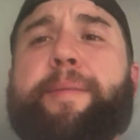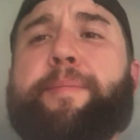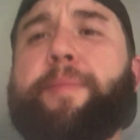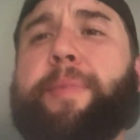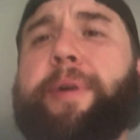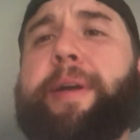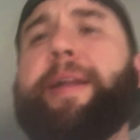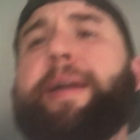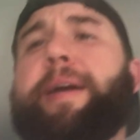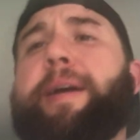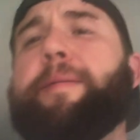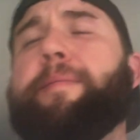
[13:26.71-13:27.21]

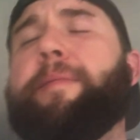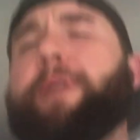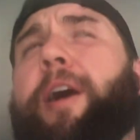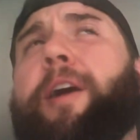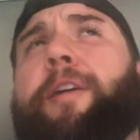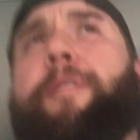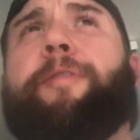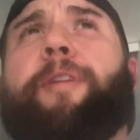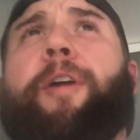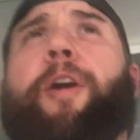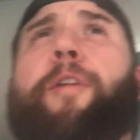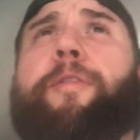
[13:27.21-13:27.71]
But
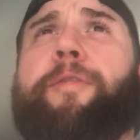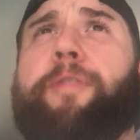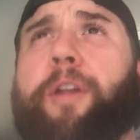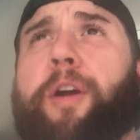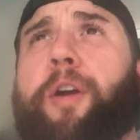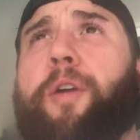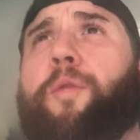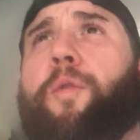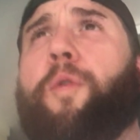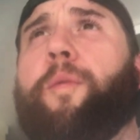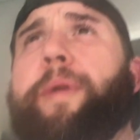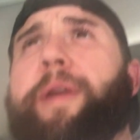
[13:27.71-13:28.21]
our fall
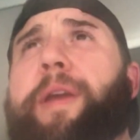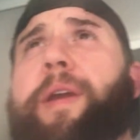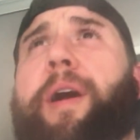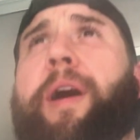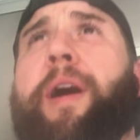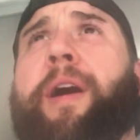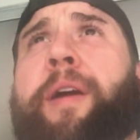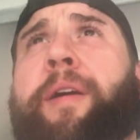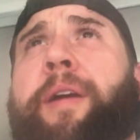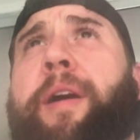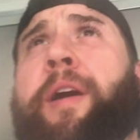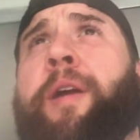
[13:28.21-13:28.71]
flow will be
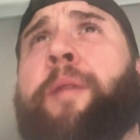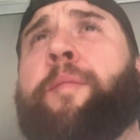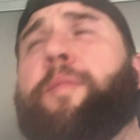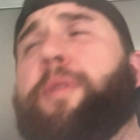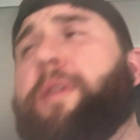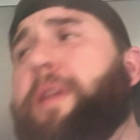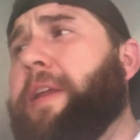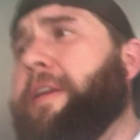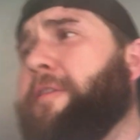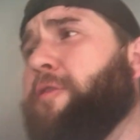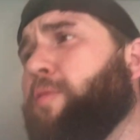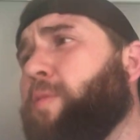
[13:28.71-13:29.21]

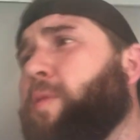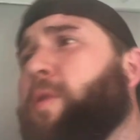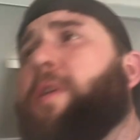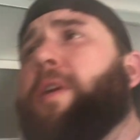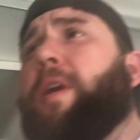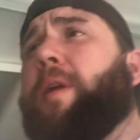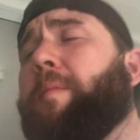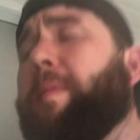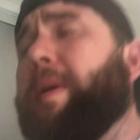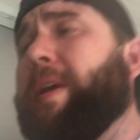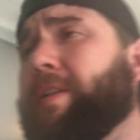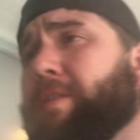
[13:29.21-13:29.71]
unbelievable, and
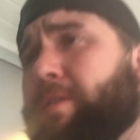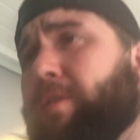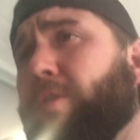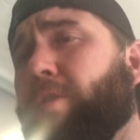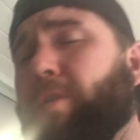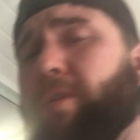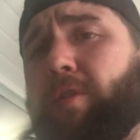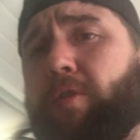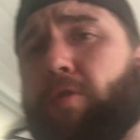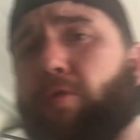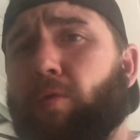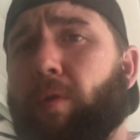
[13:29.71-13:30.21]
our bees are
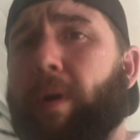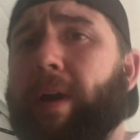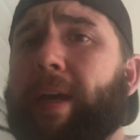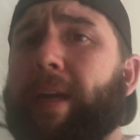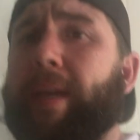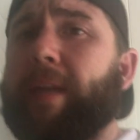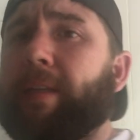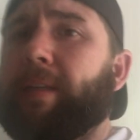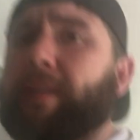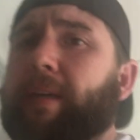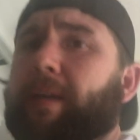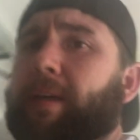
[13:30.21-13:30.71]
doing
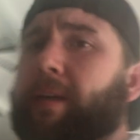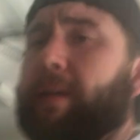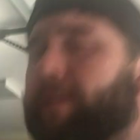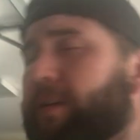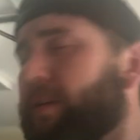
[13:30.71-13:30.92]
great.